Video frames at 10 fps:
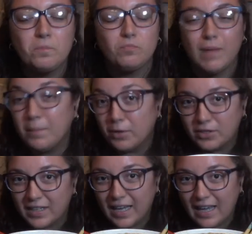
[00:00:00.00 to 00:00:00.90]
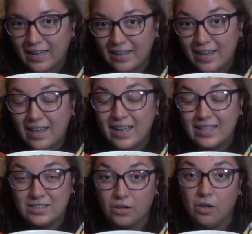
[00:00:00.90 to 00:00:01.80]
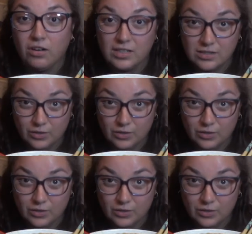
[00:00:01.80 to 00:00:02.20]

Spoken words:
my birthday is on August